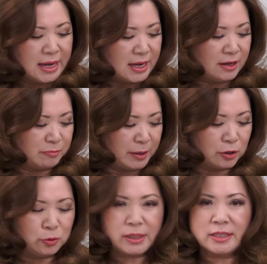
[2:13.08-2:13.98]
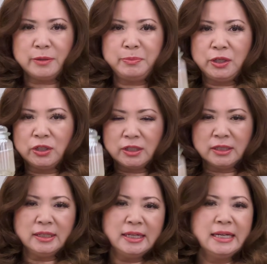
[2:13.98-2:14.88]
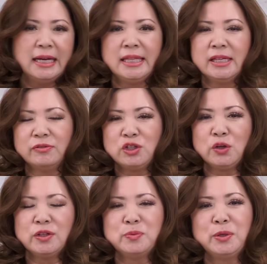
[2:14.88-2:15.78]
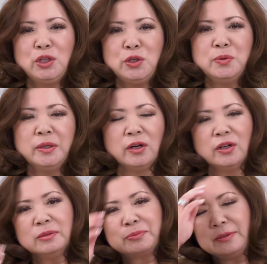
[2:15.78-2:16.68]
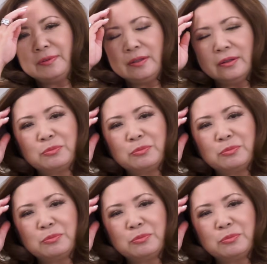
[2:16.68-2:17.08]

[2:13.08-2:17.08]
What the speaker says: have my quick dip here. I think I've shared this with you in all the